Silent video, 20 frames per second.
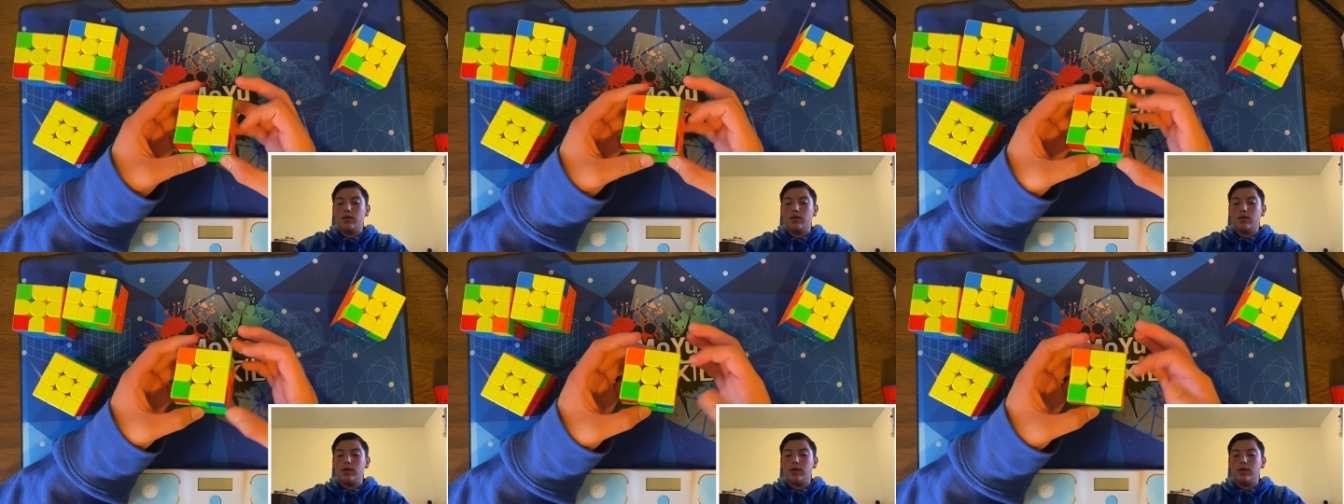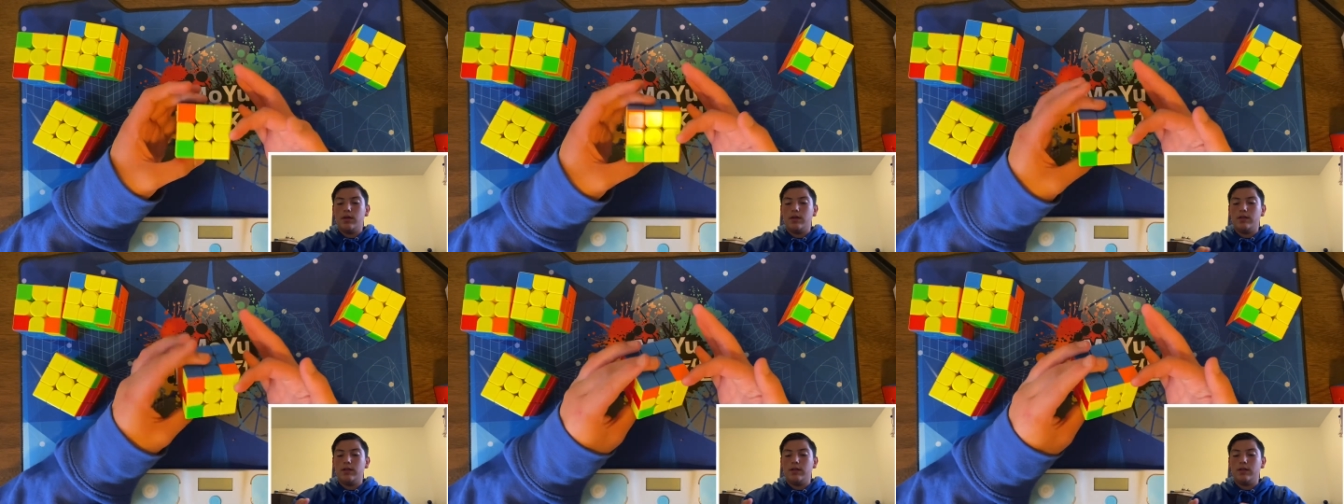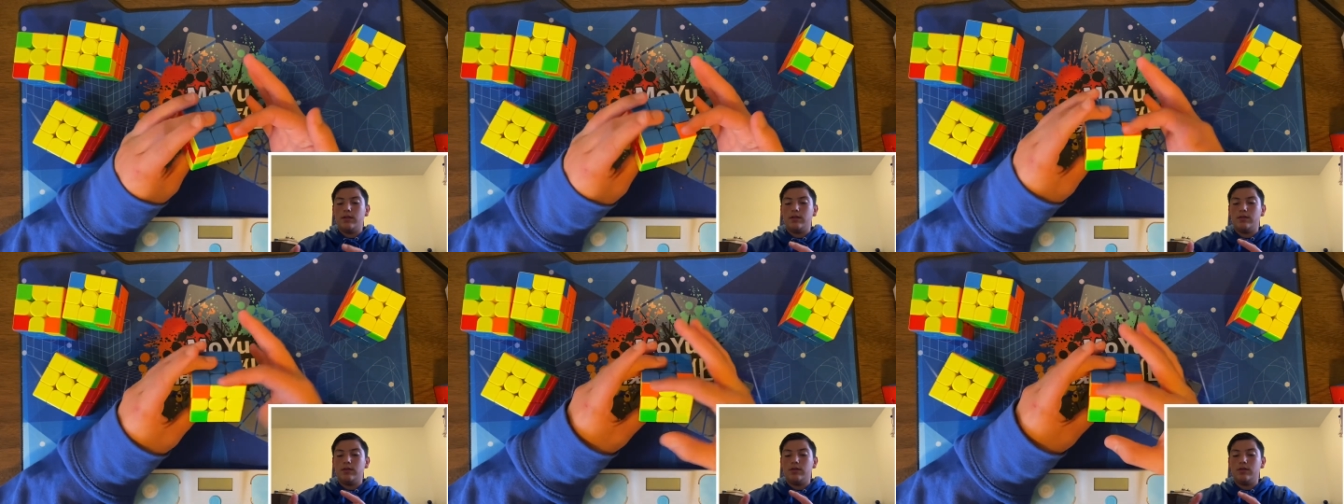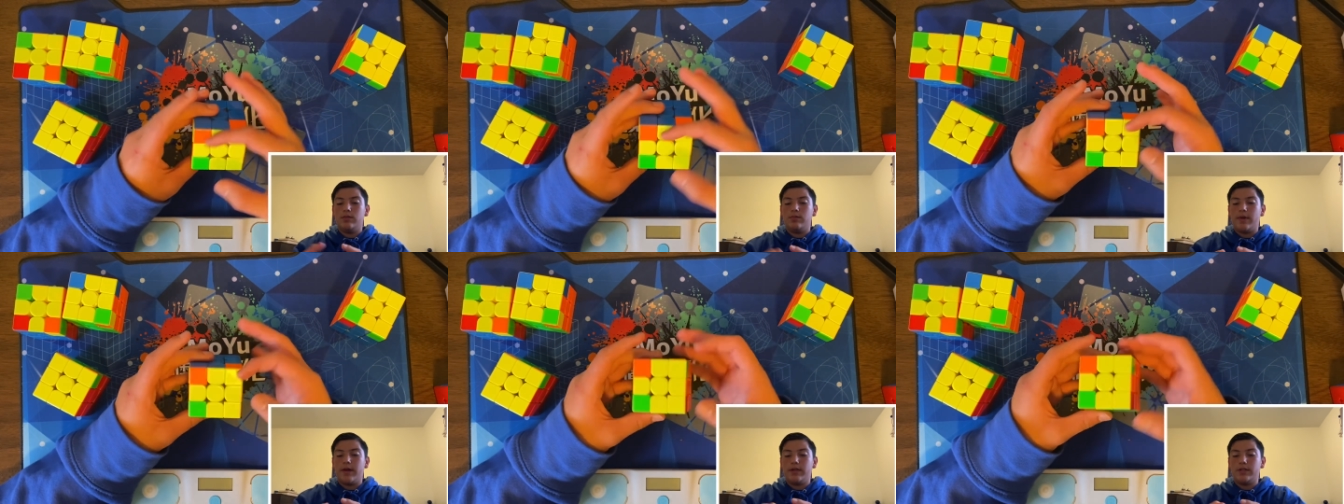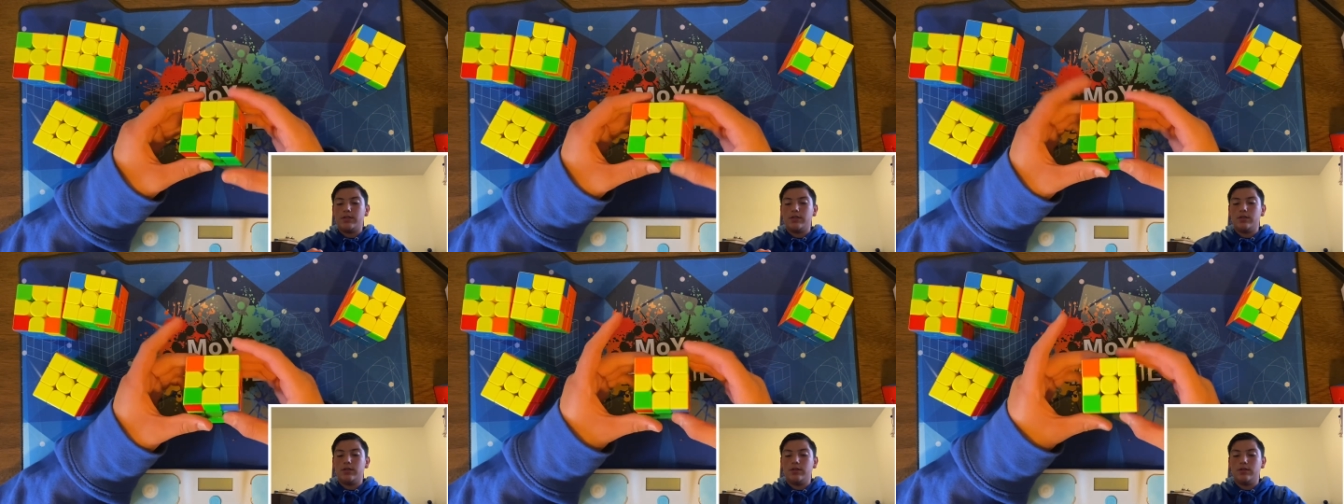and then you match
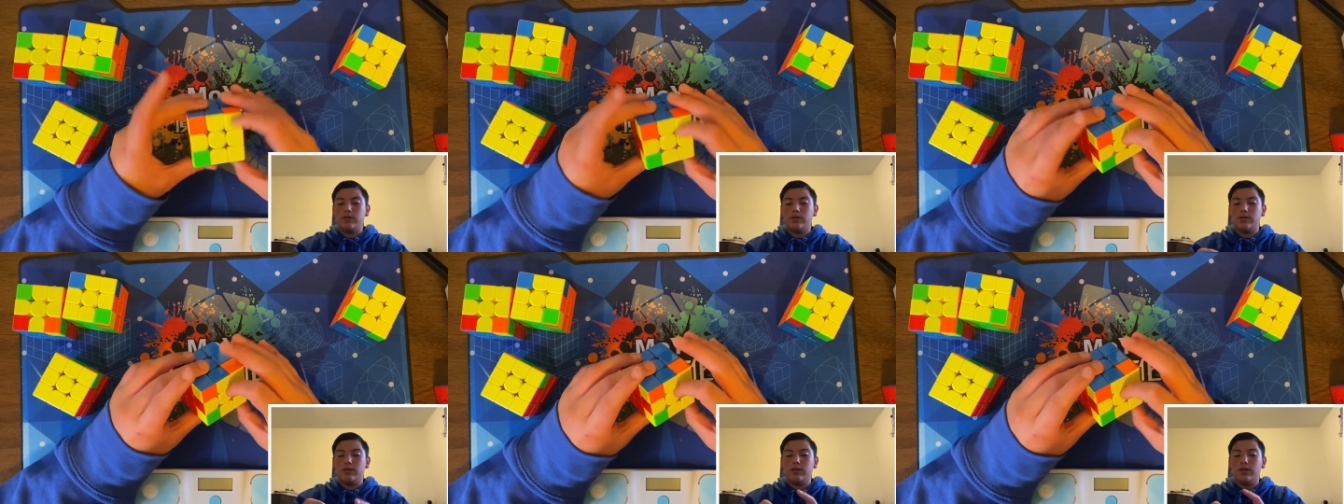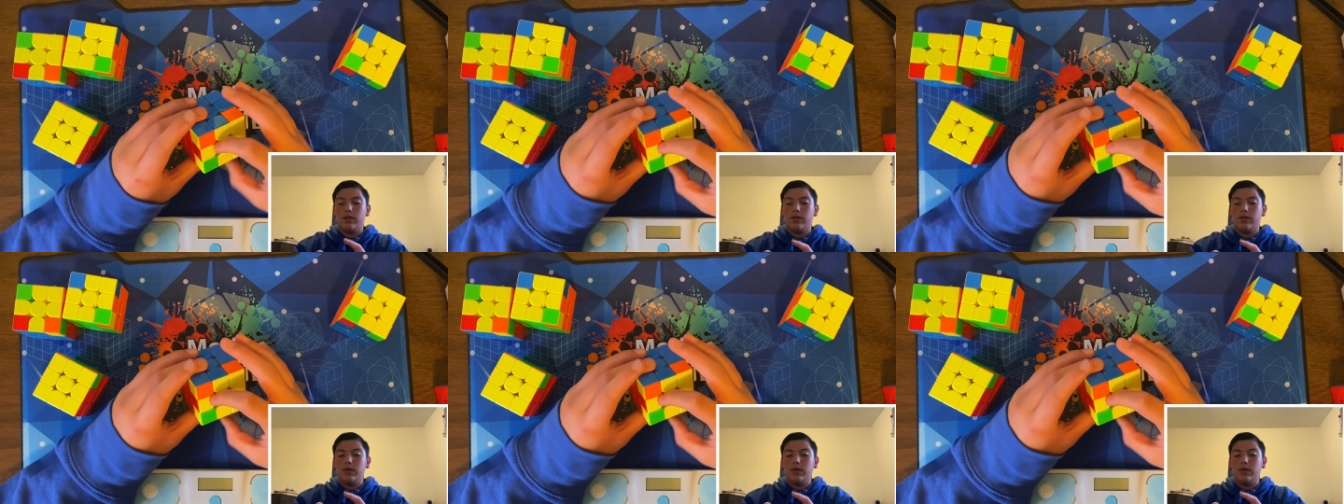the